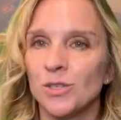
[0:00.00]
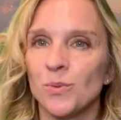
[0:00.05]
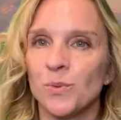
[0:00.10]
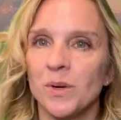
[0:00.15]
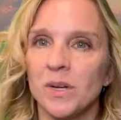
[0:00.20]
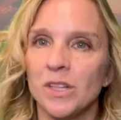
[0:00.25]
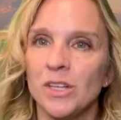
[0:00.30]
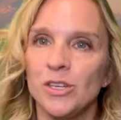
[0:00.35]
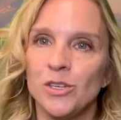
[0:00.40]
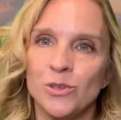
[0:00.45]

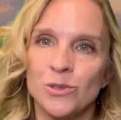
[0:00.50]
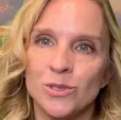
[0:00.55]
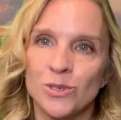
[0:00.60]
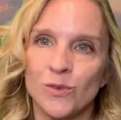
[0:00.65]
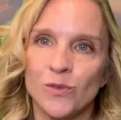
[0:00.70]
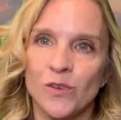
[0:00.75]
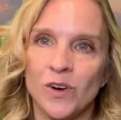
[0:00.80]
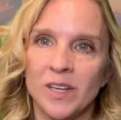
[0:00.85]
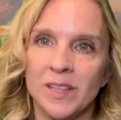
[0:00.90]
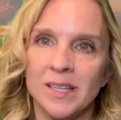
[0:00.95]
really
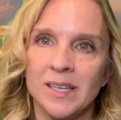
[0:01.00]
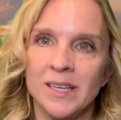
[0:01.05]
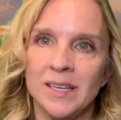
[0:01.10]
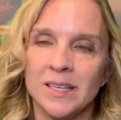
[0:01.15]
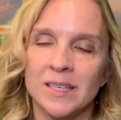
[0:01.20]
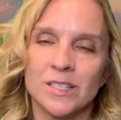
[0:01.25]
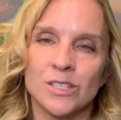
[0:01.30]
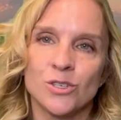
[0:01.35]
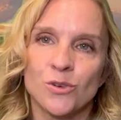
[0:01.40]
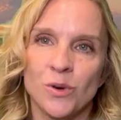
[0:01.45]
user friendly
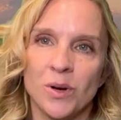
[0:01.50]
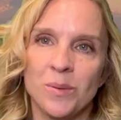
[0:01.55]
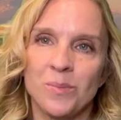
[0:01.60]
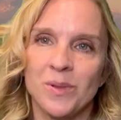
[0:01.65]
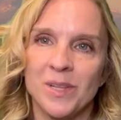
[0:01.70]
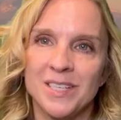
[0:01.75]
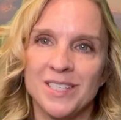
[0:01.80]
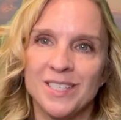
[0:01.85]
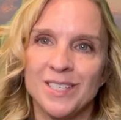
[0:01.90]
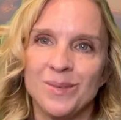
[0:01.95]
and it's a great
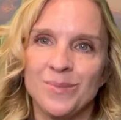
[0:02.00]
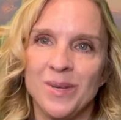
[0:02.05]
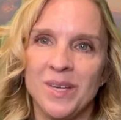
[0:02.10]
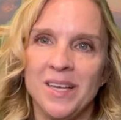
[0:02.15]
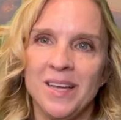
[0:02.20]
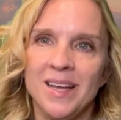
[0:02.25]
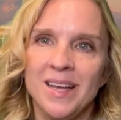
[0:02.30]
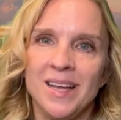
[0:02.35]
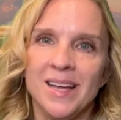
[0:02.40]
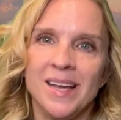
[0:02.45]
place to
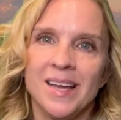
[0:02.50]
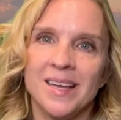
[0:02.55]
be.